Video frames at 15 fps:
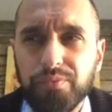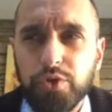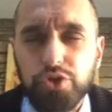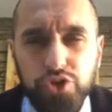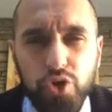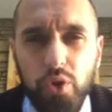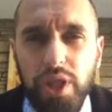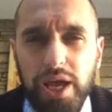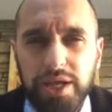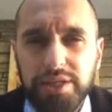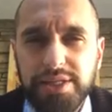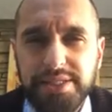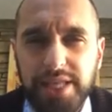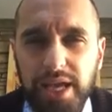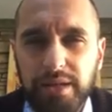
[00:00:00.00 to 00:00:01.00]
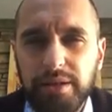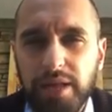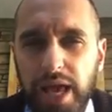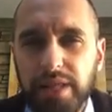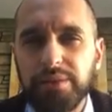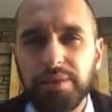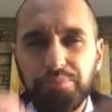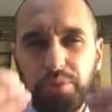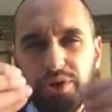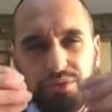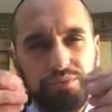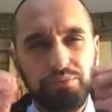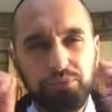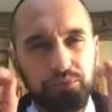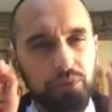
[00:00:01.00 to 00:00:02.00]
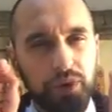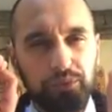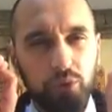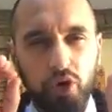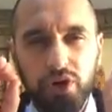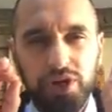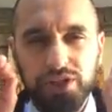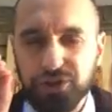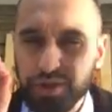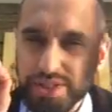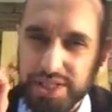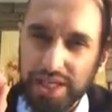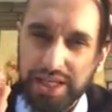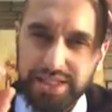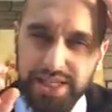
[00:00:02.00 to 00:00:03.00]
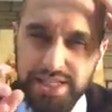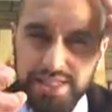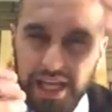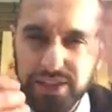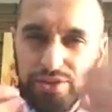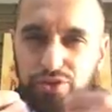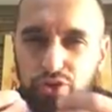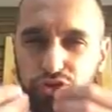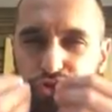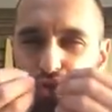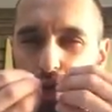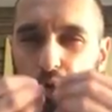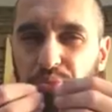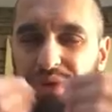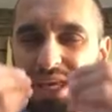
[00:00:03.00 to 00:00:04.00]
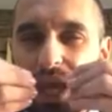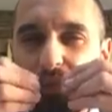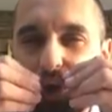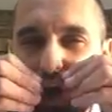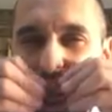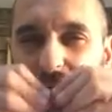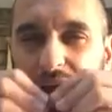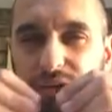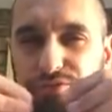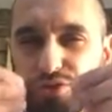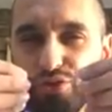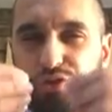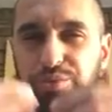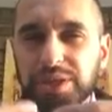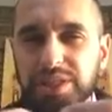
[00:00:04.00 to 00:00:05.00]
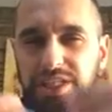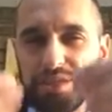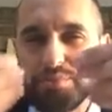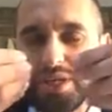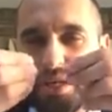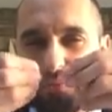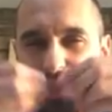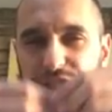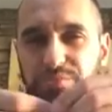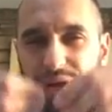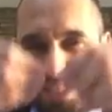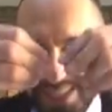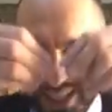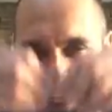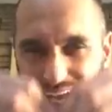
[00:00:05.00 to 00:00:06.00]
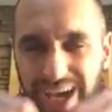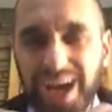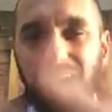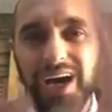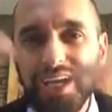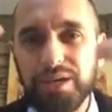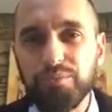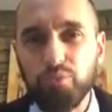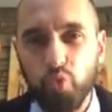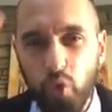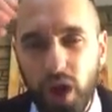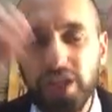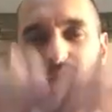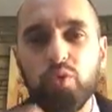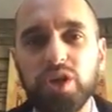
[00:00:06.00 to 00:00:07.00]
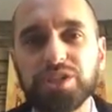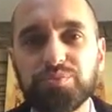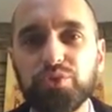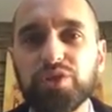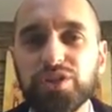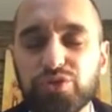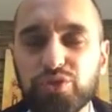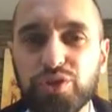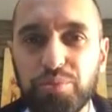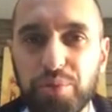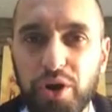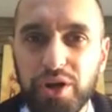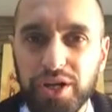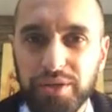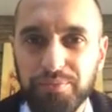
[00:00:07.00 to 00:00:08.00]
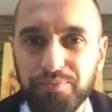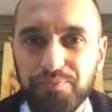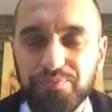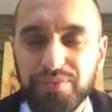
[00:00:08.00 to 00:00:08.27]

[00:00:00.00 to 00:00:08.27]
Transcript: the soul, I understand, but more interesting, it says that the soul became alive, so to speak. It became Nishmas Chaim when it was put into the body.